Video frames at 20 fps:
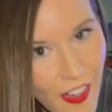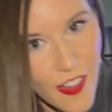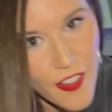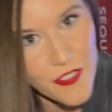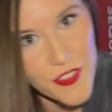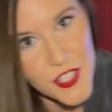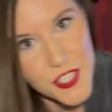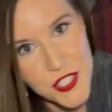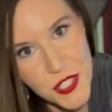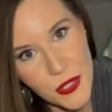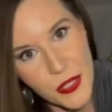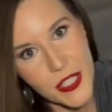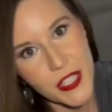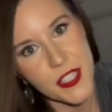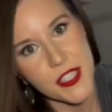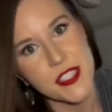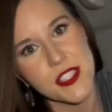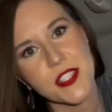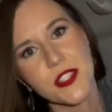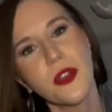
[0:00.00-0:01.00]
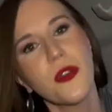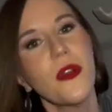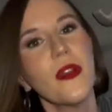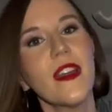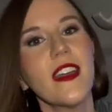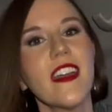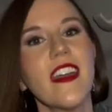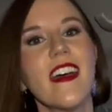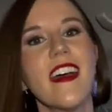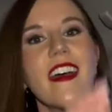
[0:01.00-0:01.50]
of the Toyota
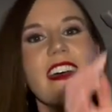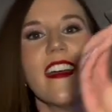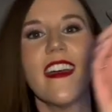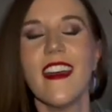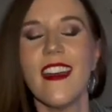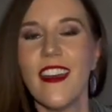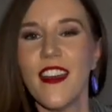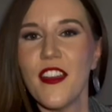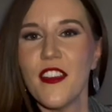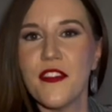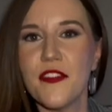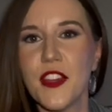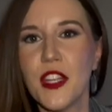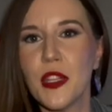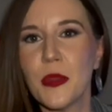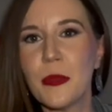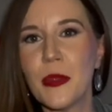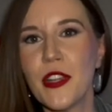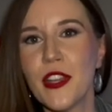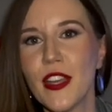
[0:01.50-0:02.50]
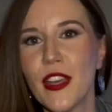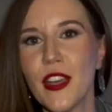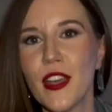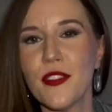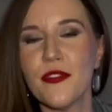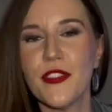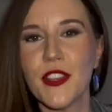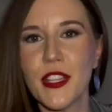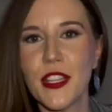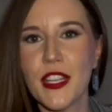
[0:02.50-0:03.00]
Sequoia, feeling pretty
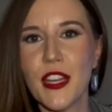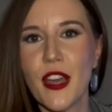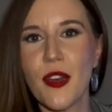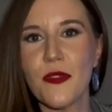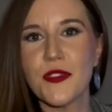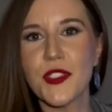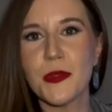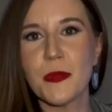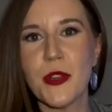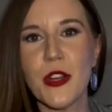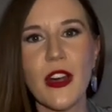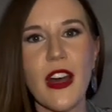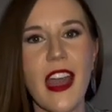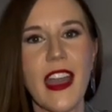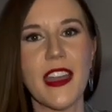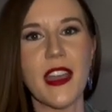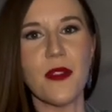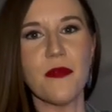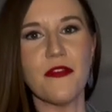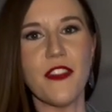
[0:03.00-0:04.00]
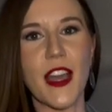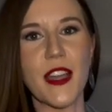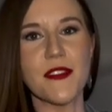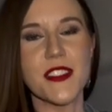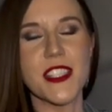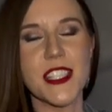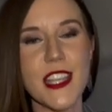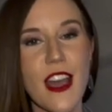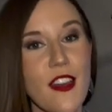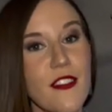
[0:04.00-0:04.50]
good, feeling comfortable. I am
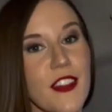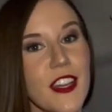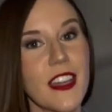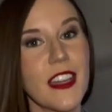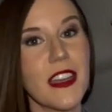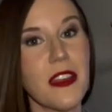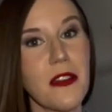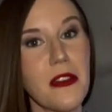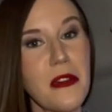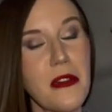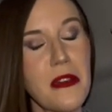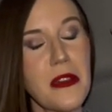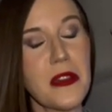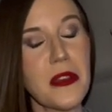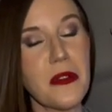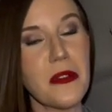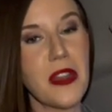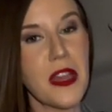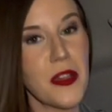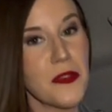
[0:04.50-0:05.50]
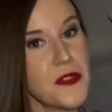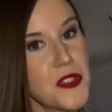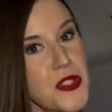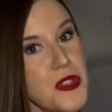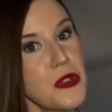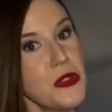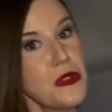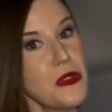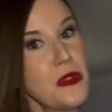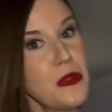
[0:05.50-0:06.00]
5'7". Oh, I don't have
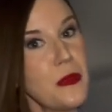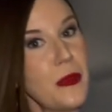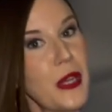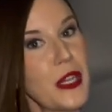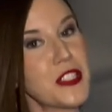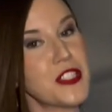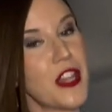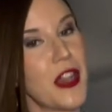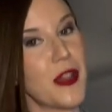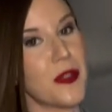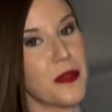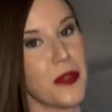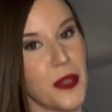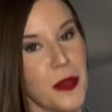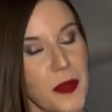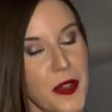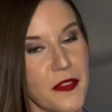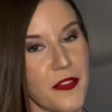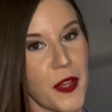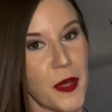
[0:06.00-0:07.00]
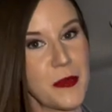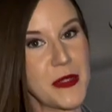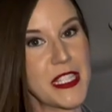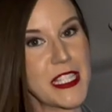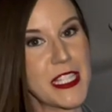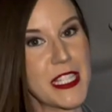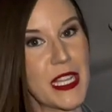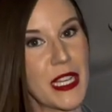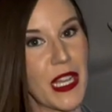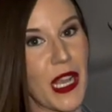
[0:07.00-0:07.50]
too much headroom if I'm
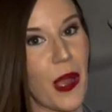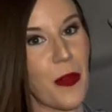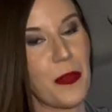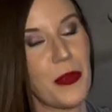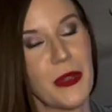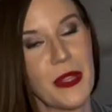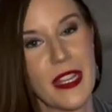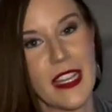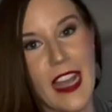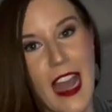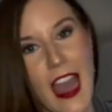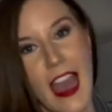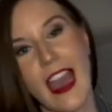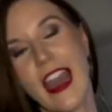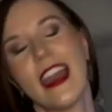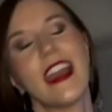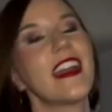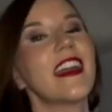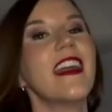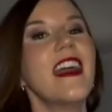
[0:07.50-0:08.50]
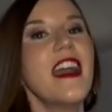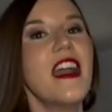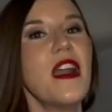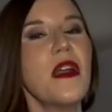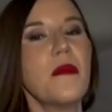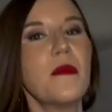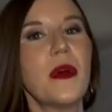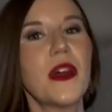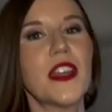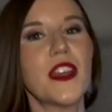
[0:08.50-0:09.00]
sitting up really high,
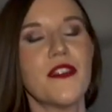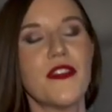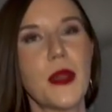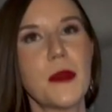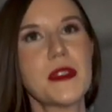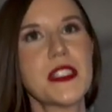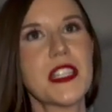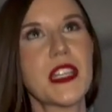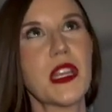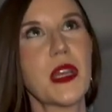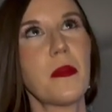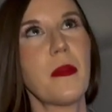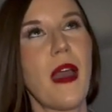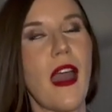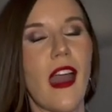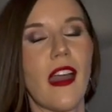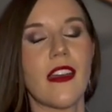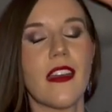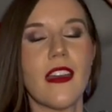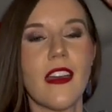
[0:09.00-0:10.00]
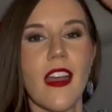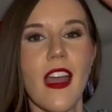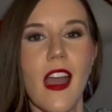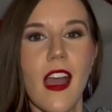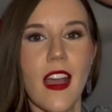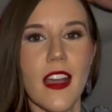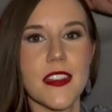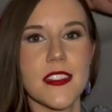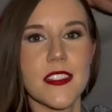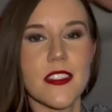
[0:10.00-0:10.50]
but if I'm sitting back,
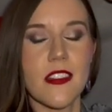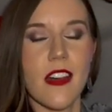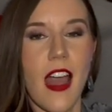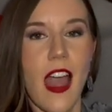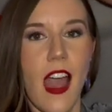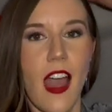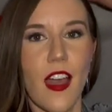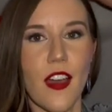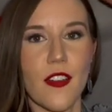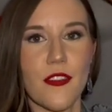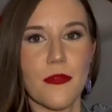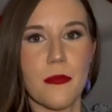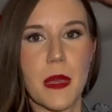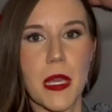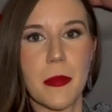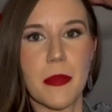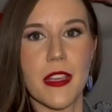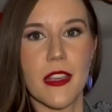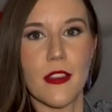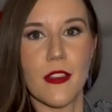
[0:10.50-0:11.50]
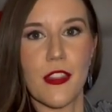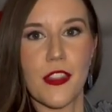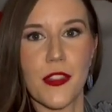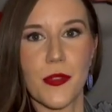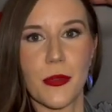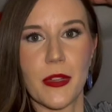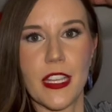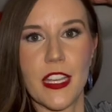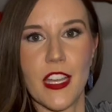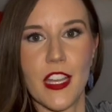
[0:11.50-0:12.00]
I still have maybe
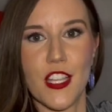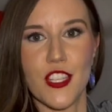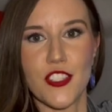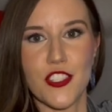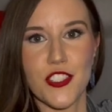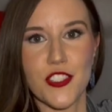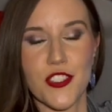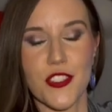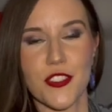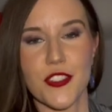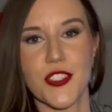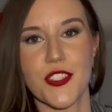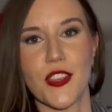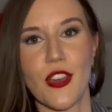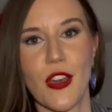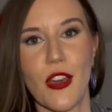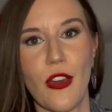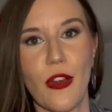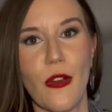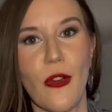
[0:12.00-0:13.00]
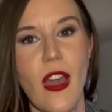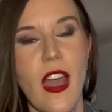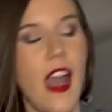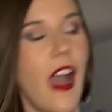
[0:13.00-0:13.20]
3 inches or so.